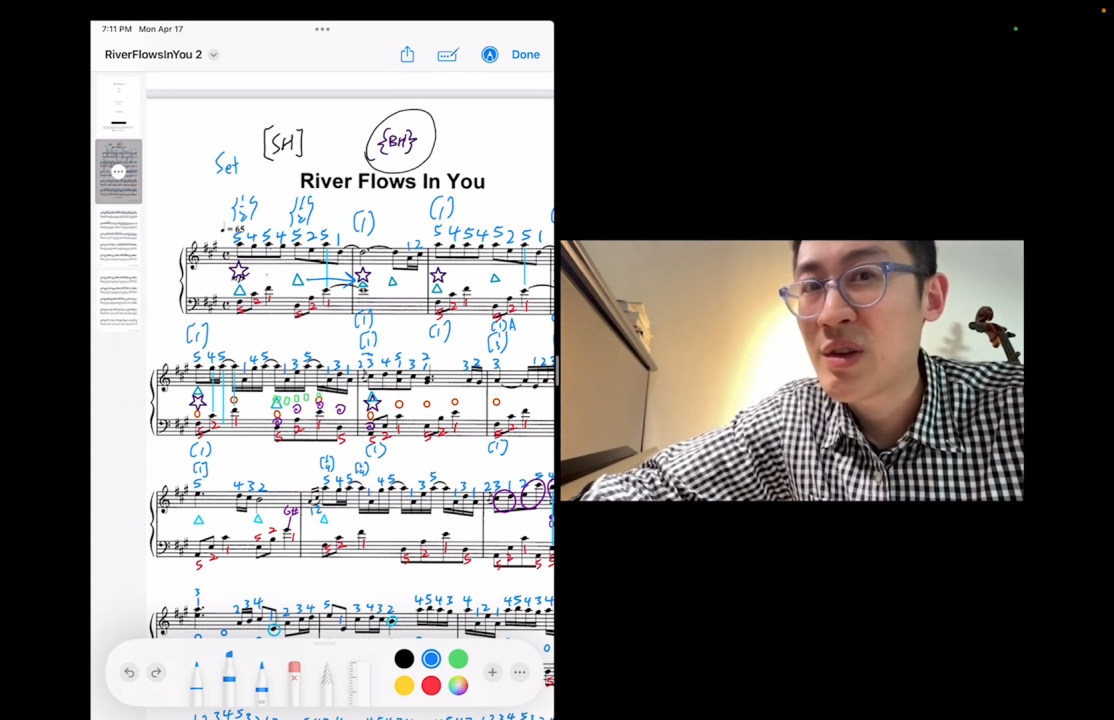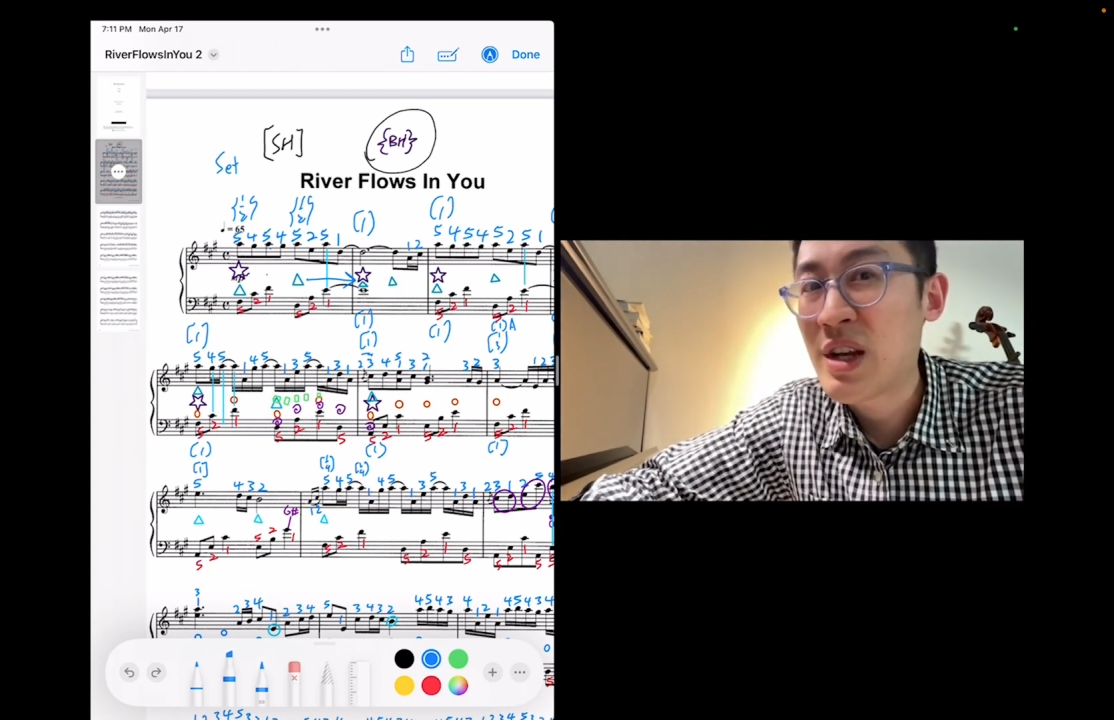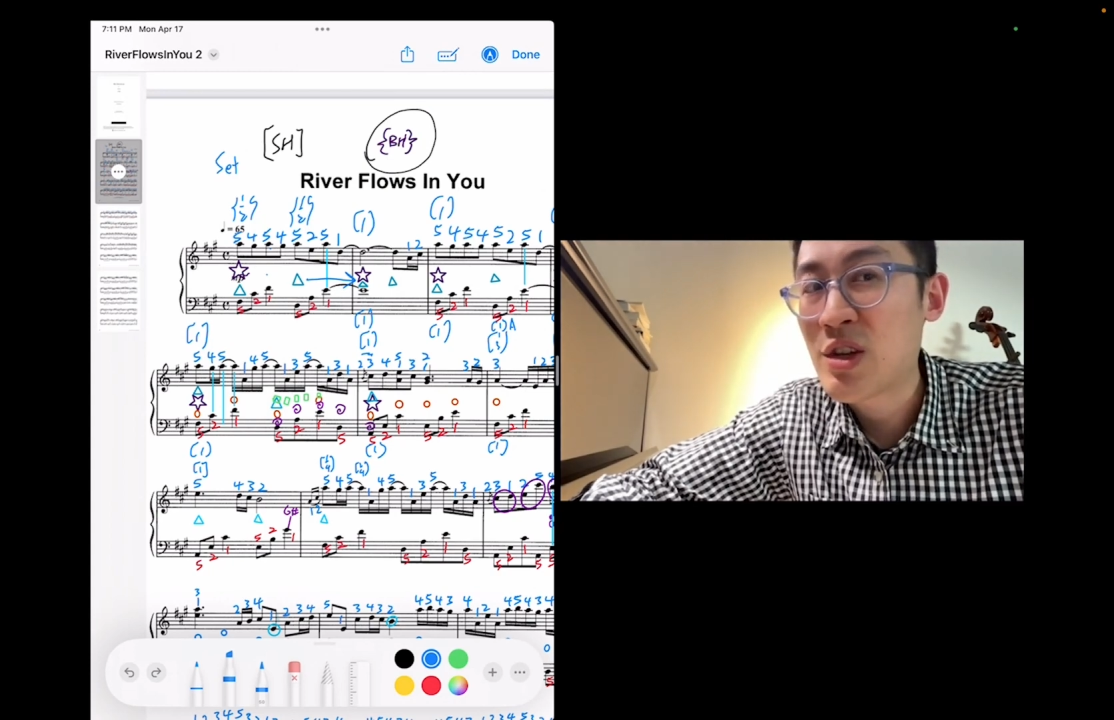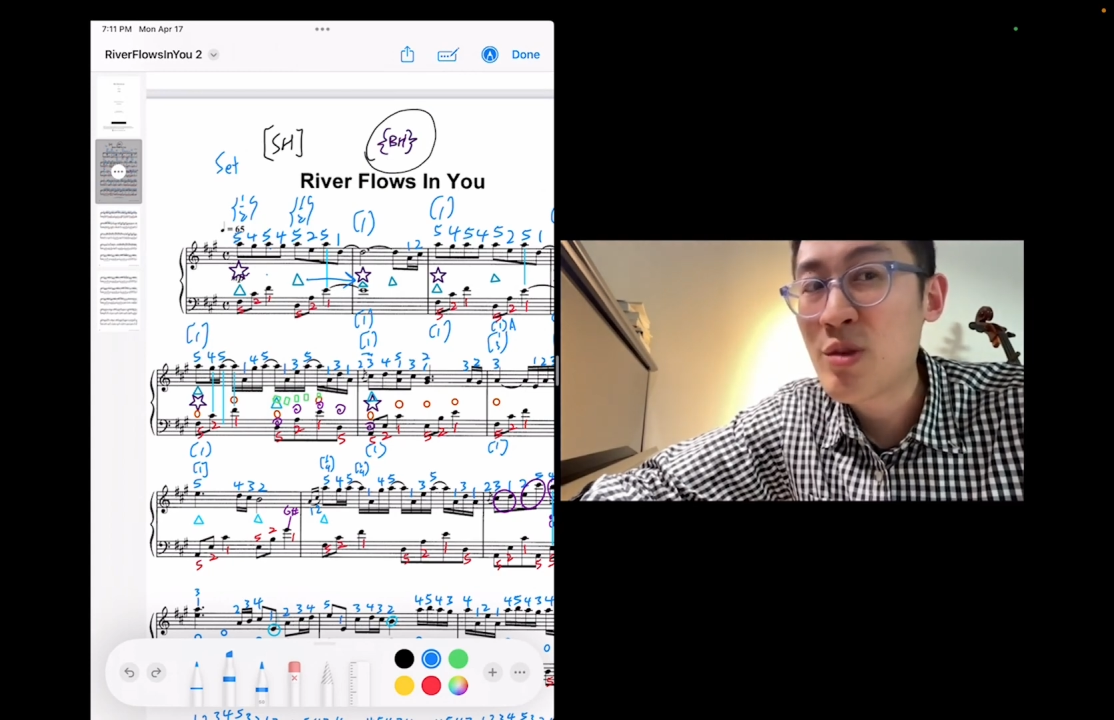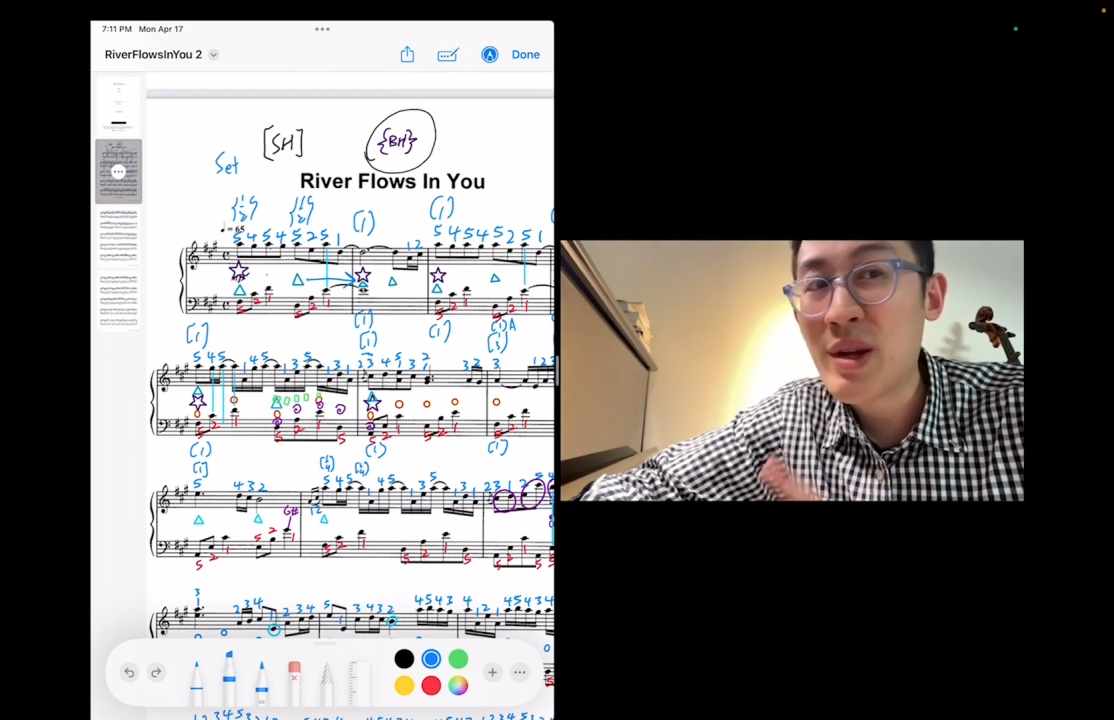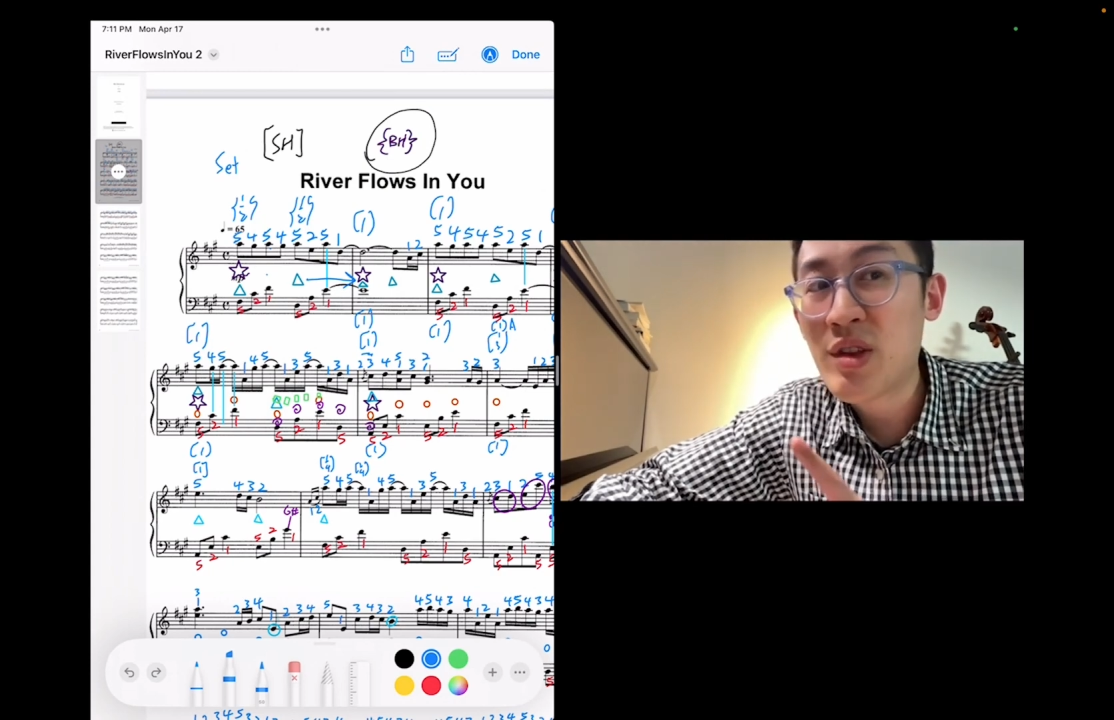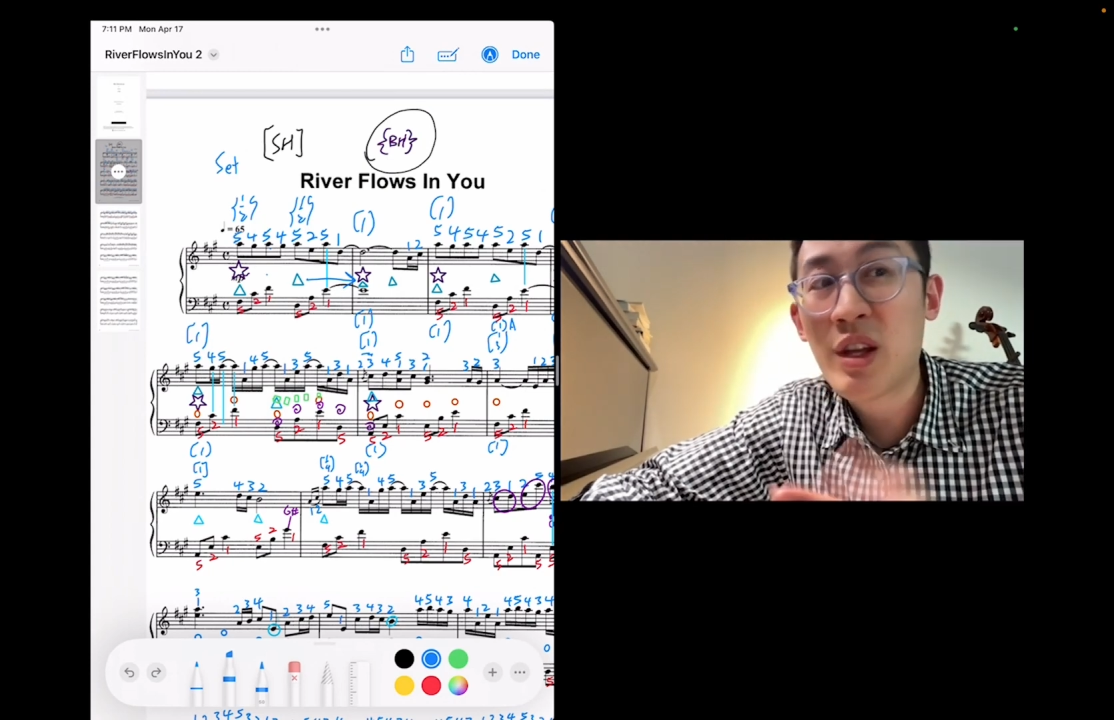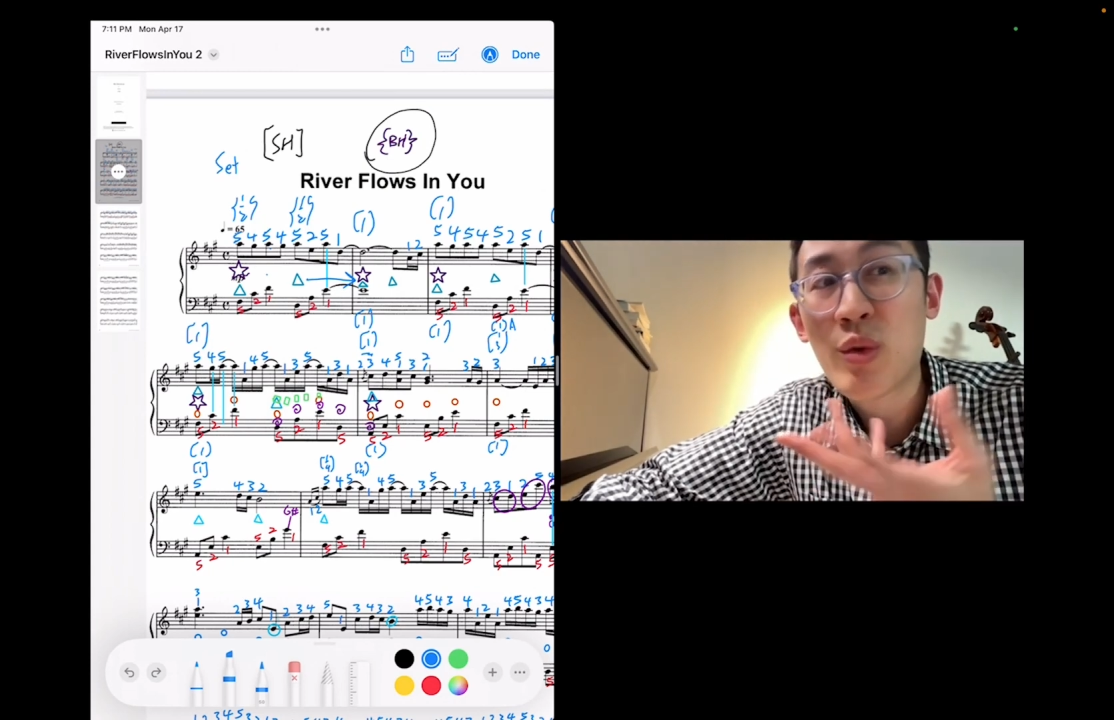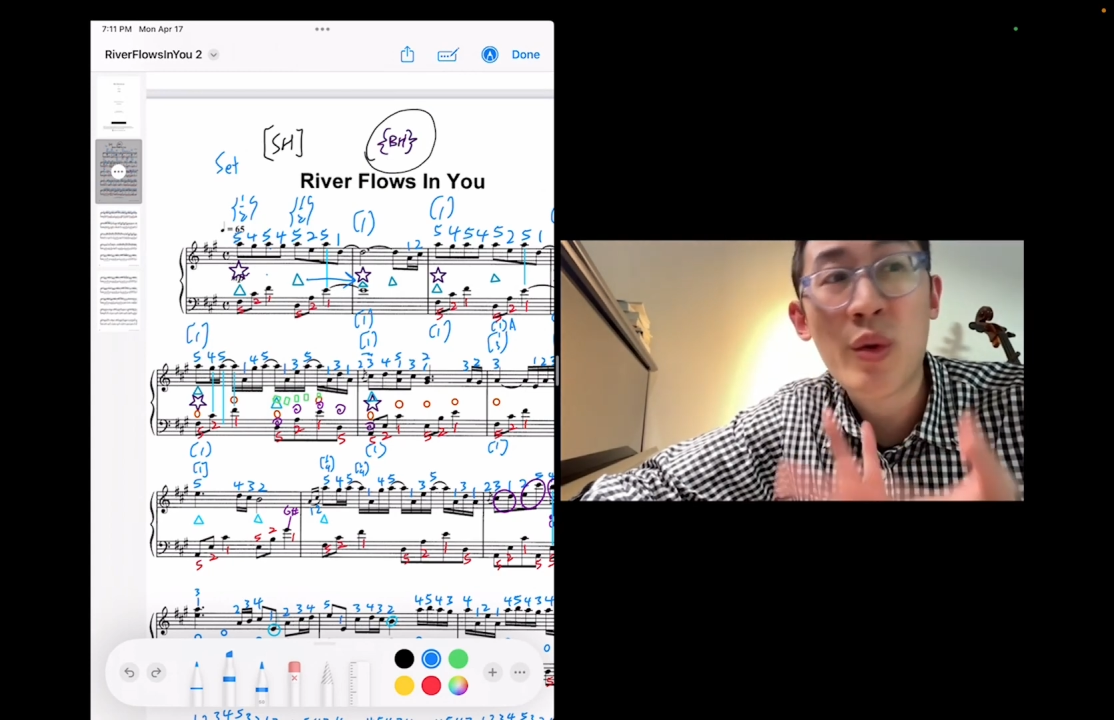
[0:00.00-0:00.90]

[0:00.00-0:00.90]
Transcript: now you might say, well,